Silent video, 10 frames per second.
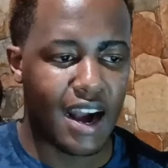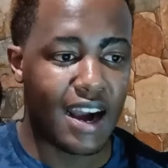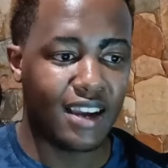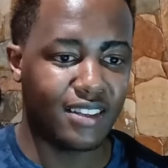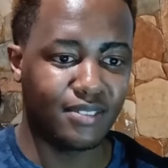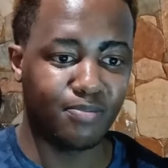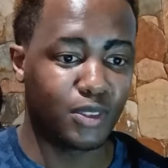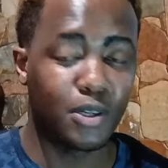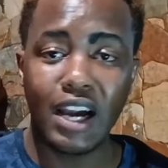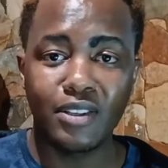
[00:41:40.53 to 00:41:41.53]
I
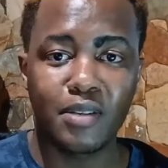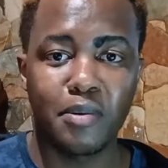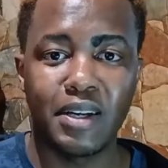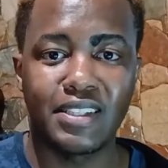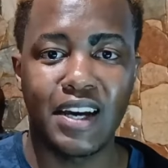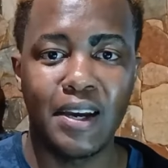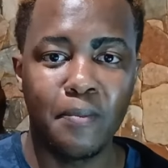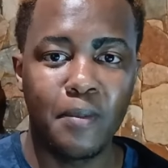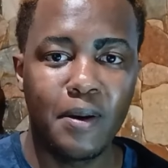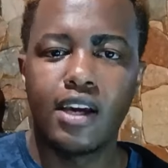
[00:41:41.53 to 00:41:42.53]
took out some of my time